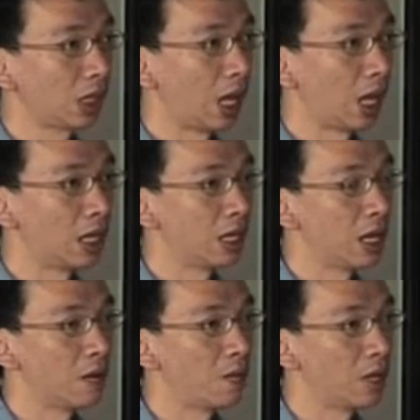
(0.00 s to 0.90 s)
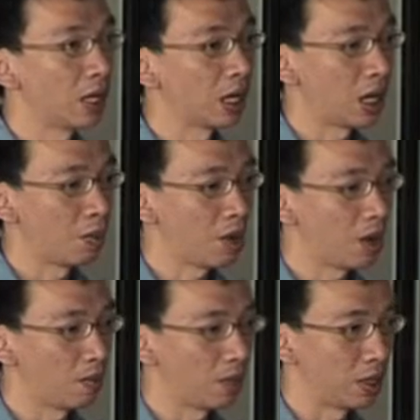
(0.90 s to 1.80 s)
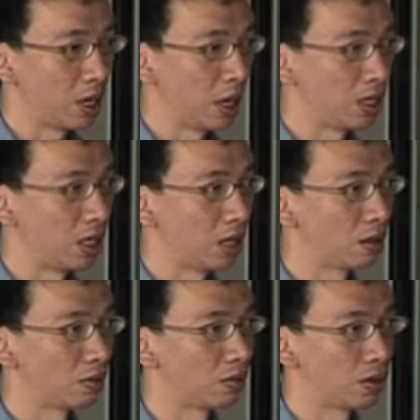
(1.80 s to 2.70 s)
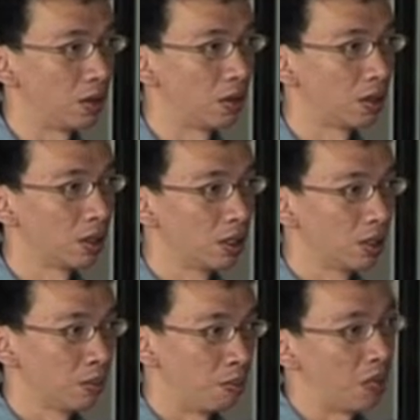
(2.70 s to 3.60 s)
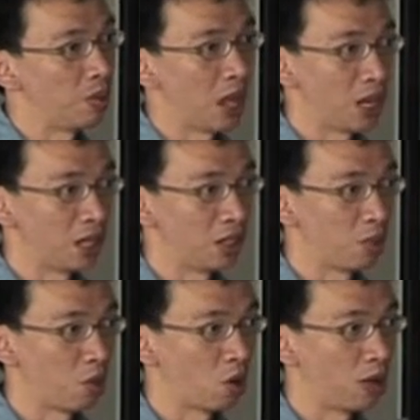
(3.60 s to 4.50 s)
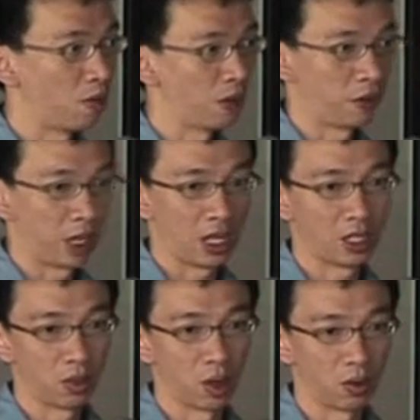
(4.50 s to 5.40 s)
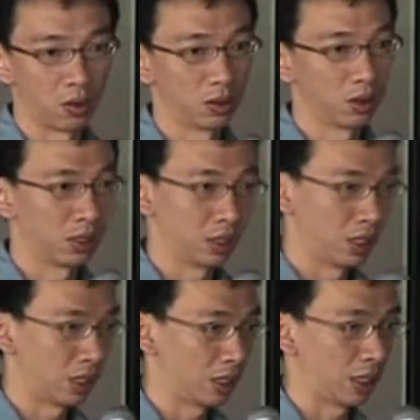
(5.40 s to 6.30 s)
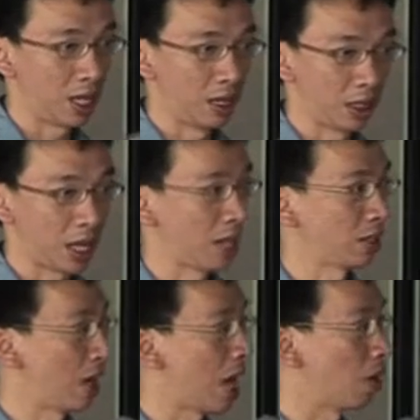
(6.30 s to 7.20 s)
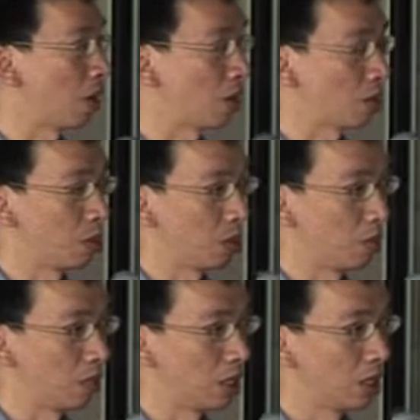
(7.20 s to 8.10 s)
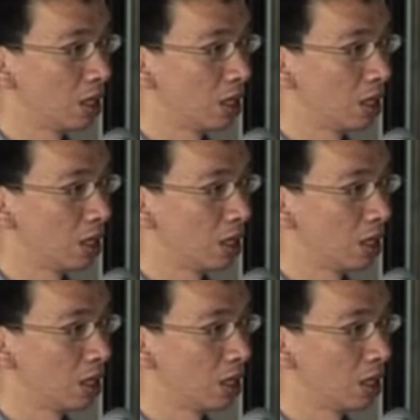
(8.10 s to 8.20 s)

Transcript: And then we come up with the idea of, maybe at this moment we forget about the text and language, but we